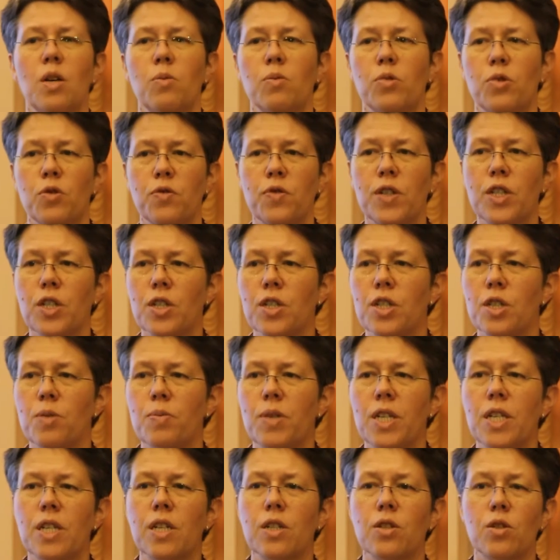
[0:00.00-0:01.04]
proficient
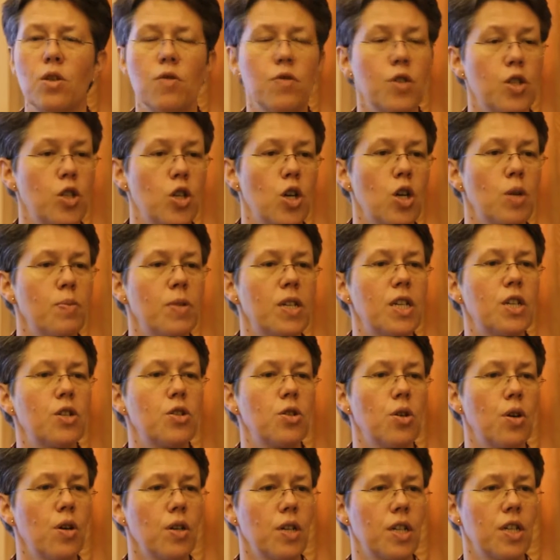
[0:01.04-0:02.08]
speakers of German and
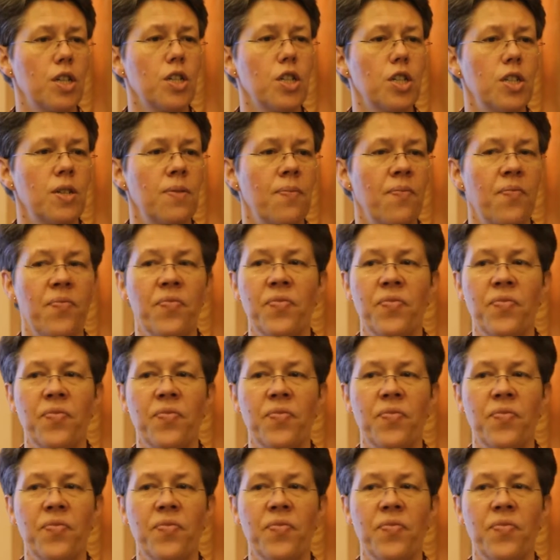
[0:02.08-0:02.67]
Turkish,